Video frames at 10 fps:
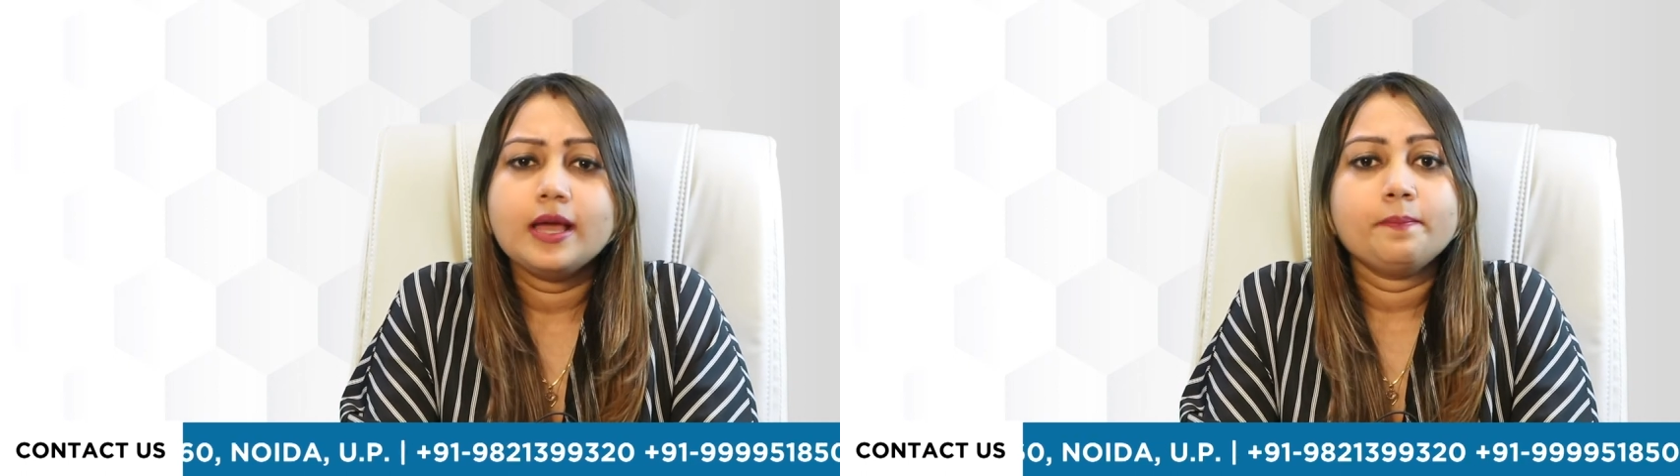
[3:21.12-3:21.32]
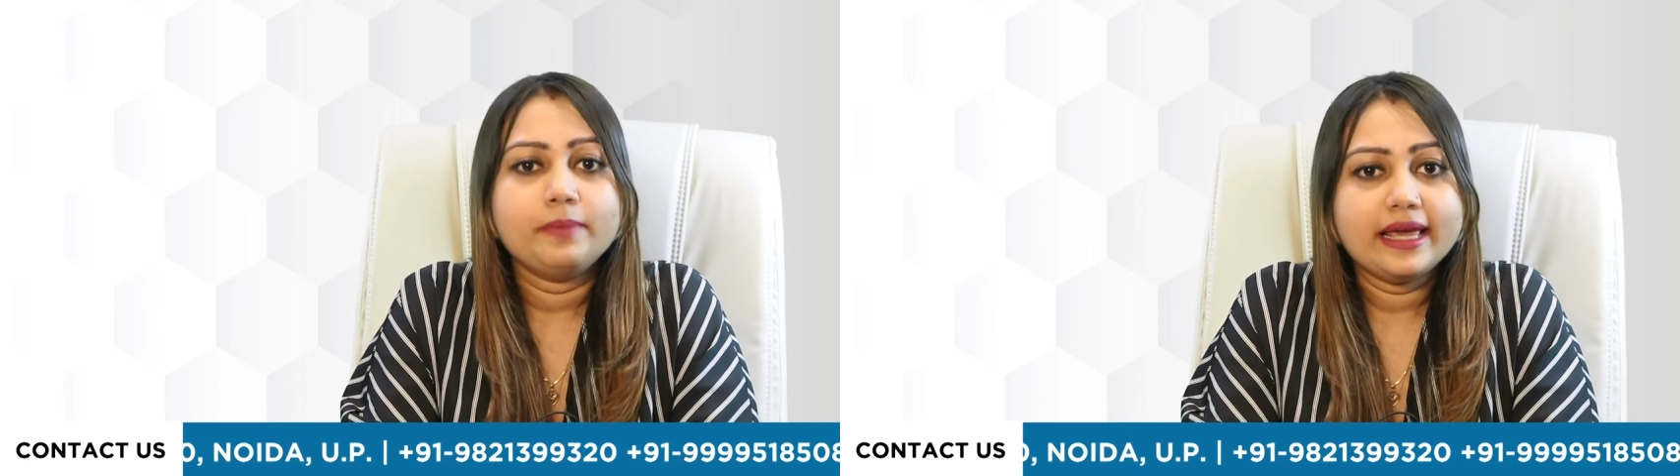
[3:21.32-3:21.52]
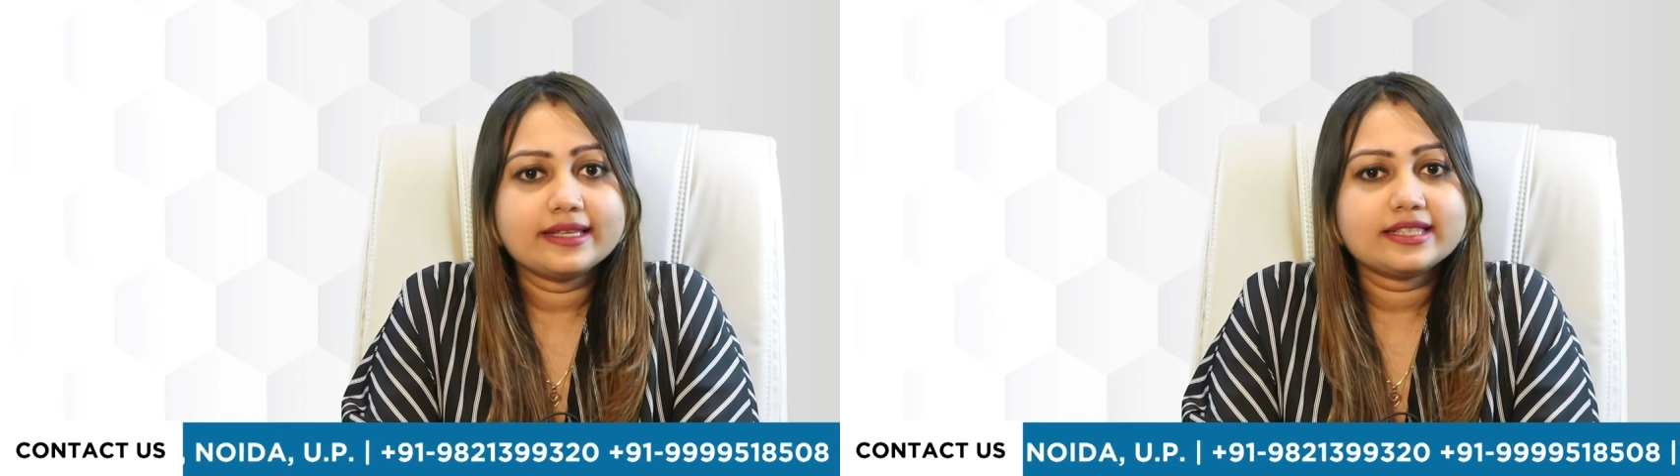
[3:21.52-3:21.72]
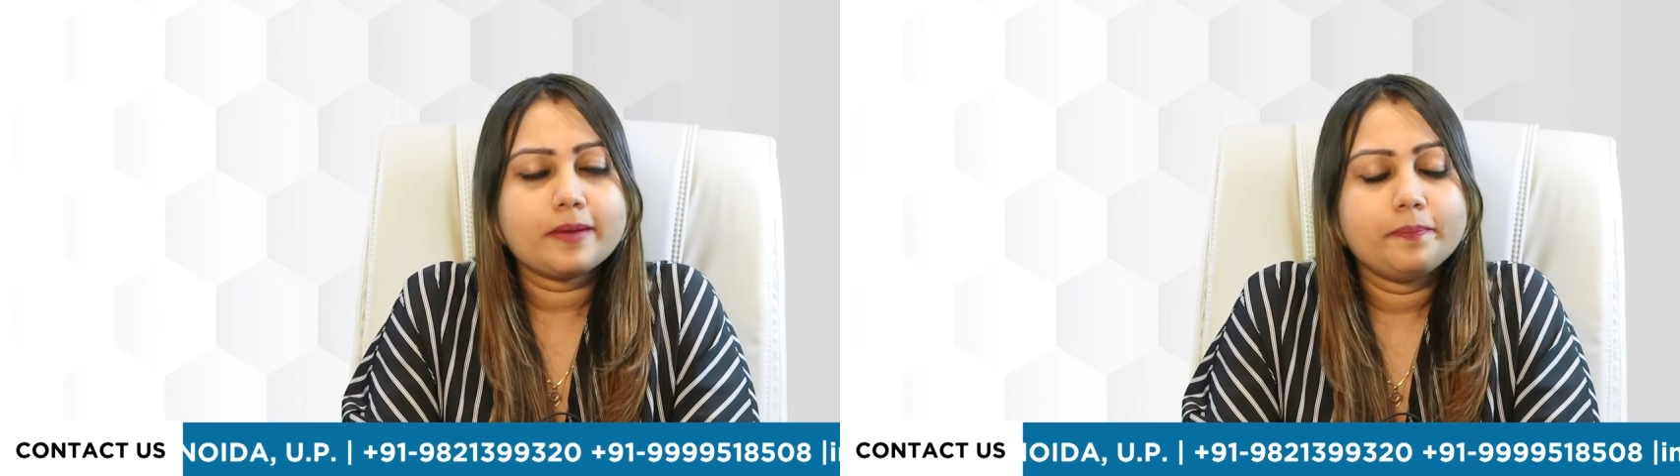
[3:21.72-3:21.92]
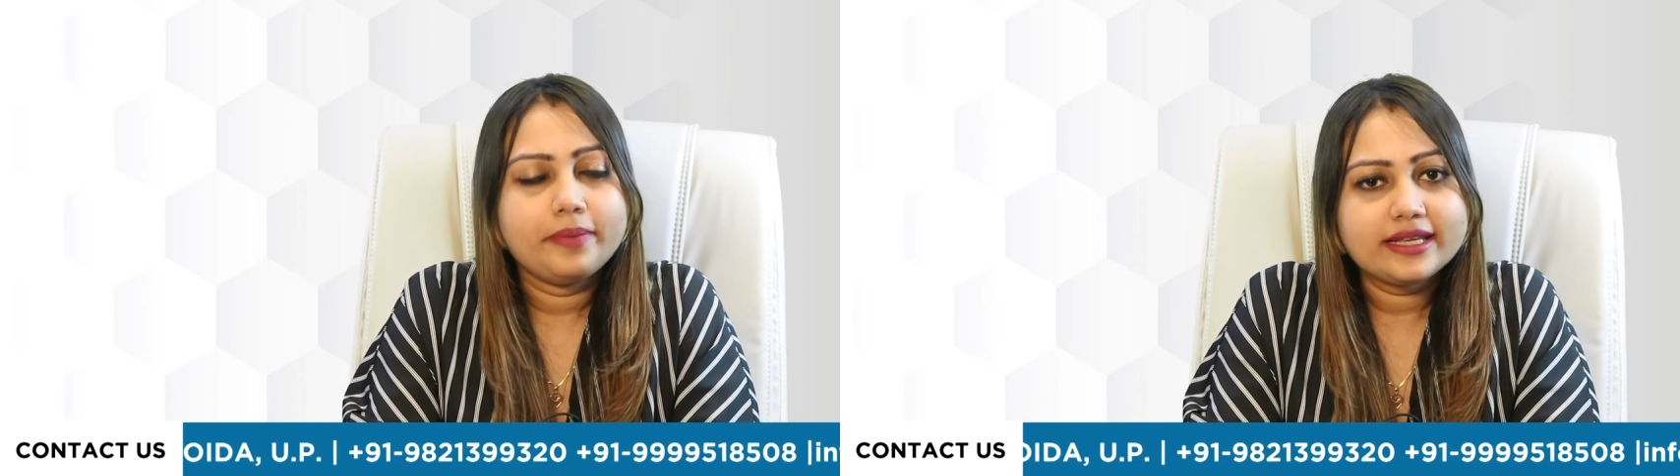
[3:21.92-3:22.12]
makes
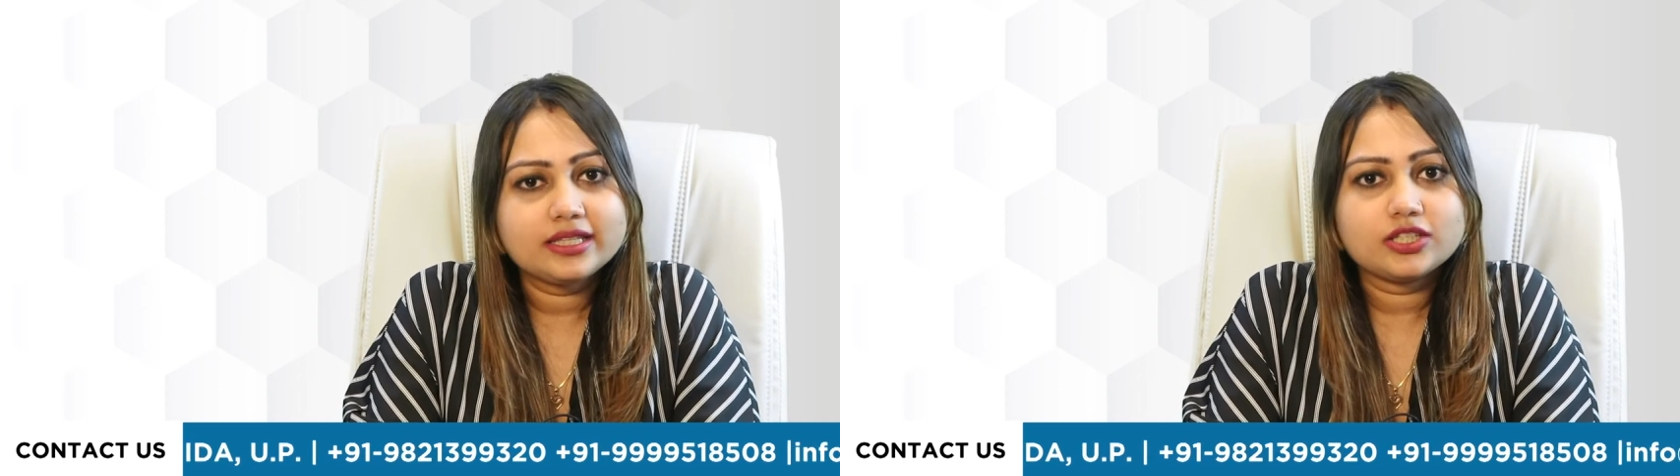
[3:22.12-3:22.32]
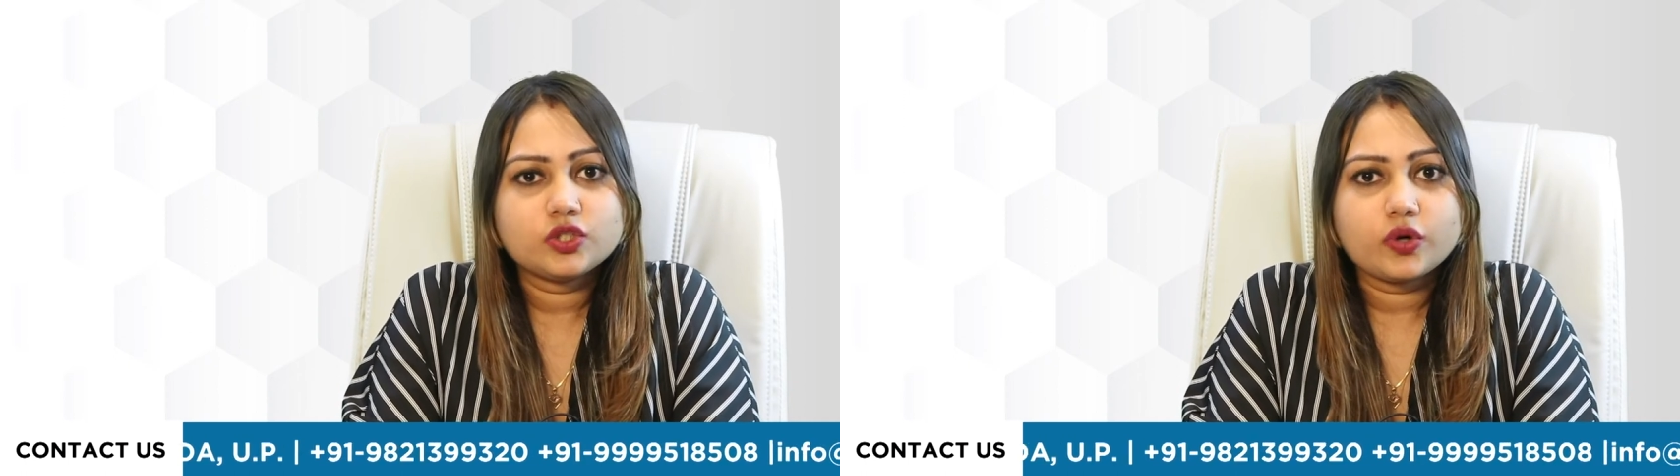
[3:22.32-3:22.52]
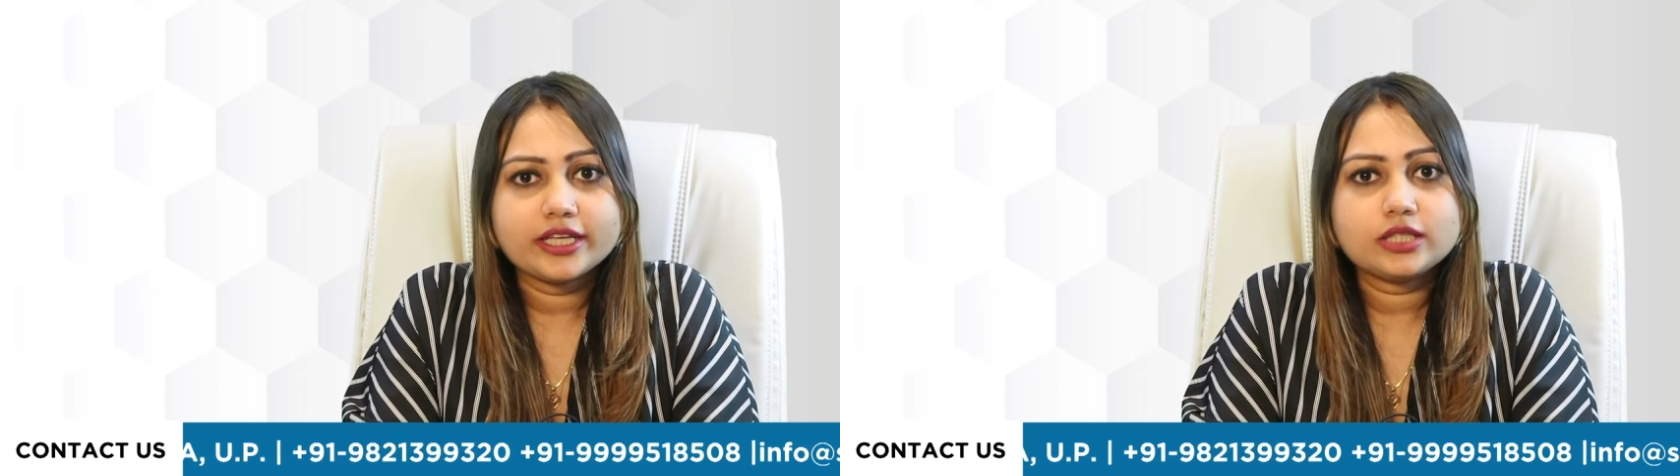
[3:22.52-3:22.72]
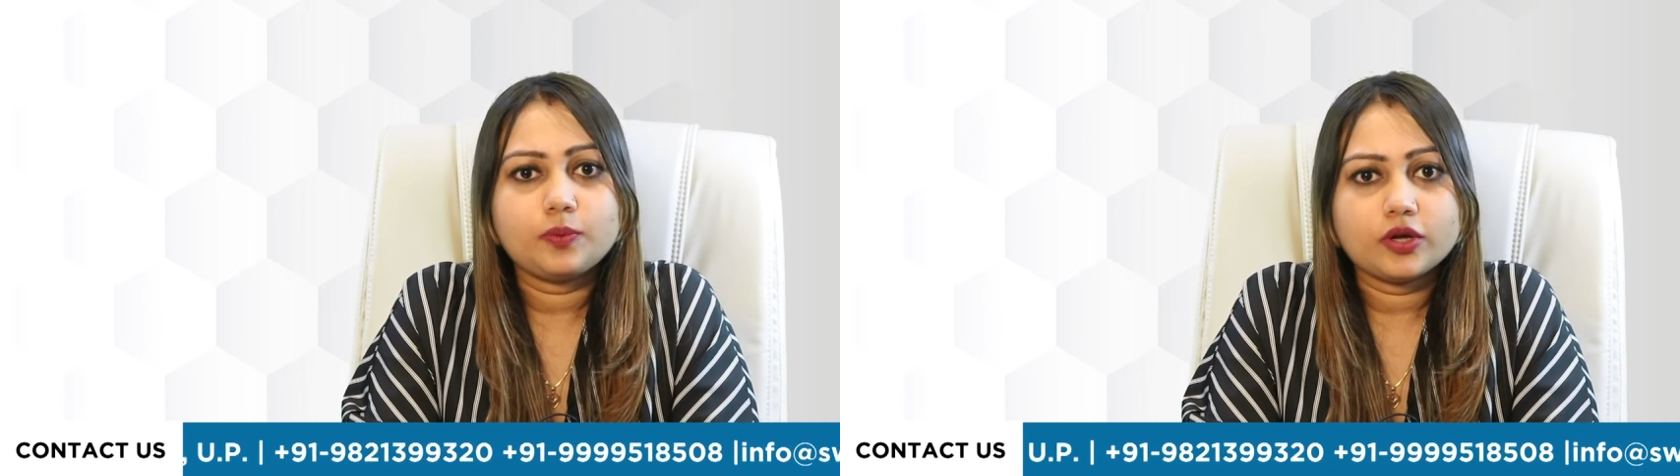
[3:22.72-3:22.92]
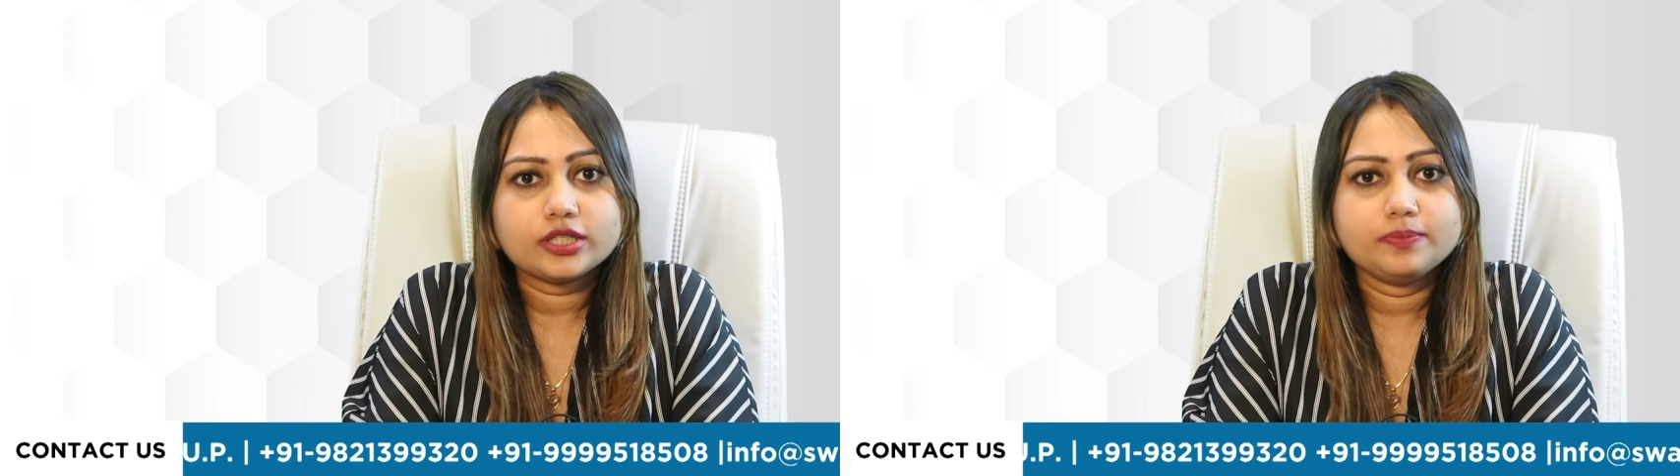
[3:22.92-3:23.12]
the best choice
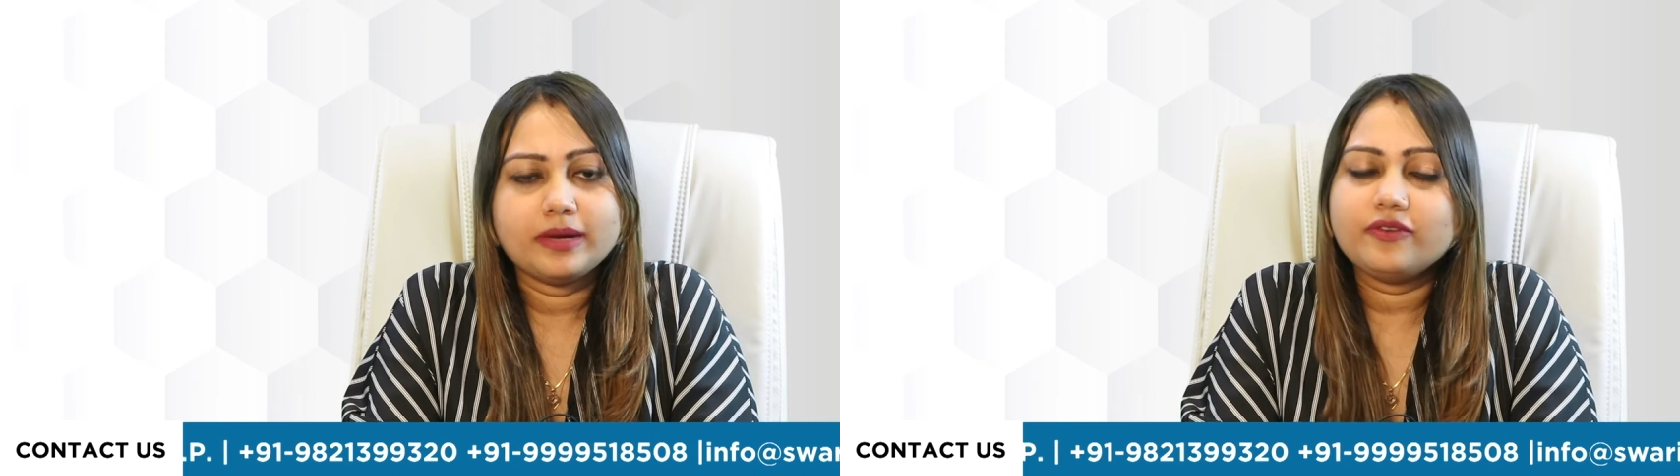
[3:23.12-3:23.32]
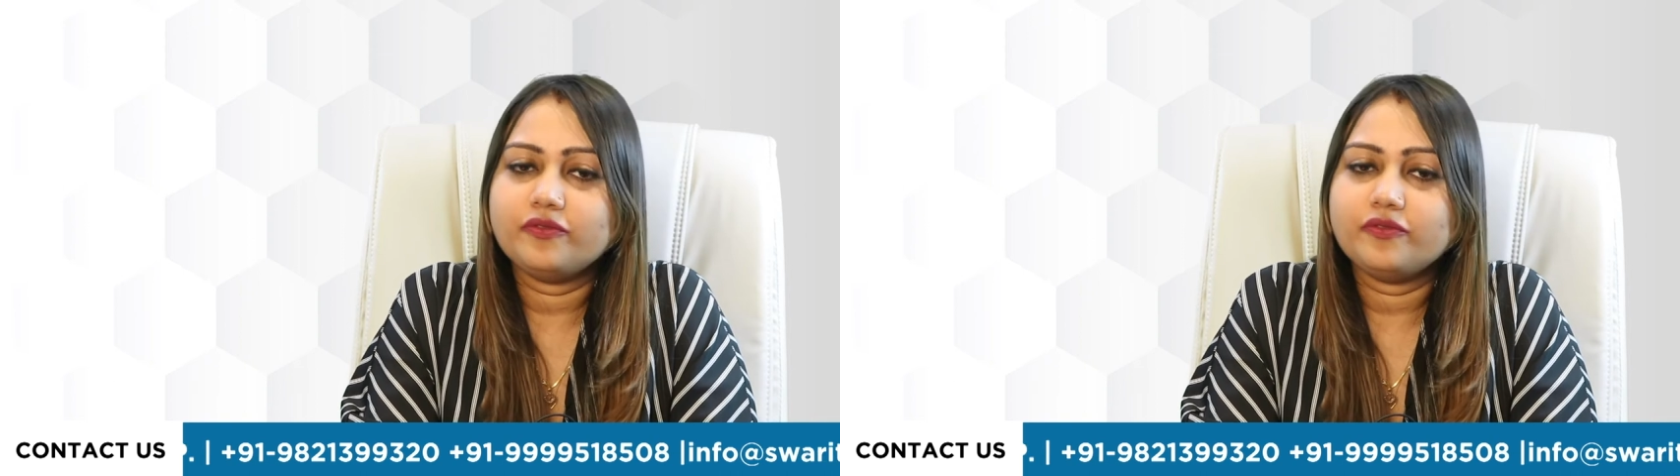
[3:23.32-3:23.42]
possible